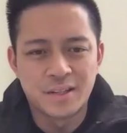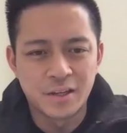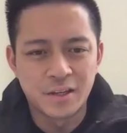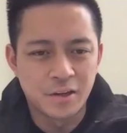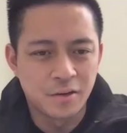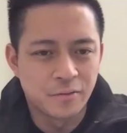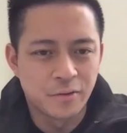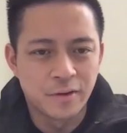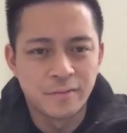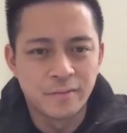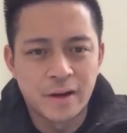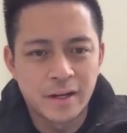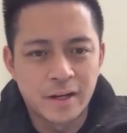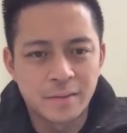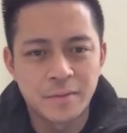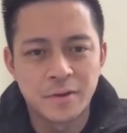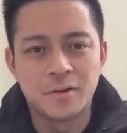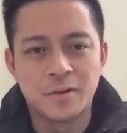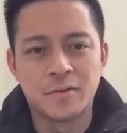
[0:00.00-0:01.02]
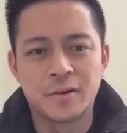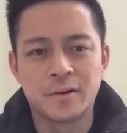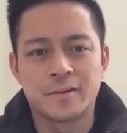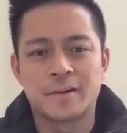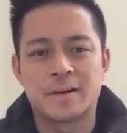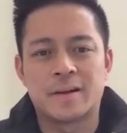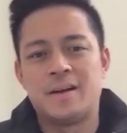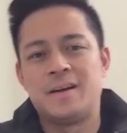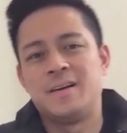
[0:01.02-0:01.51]
Thank you for inviting me over,
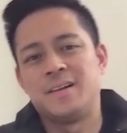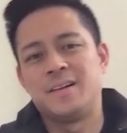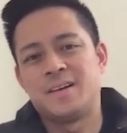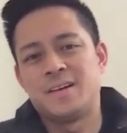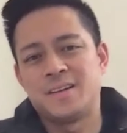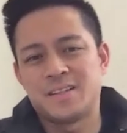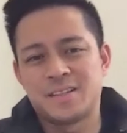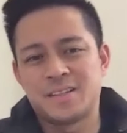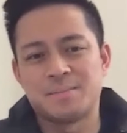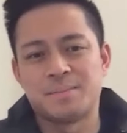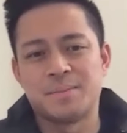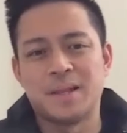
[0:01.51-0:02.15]
Raquel. It's a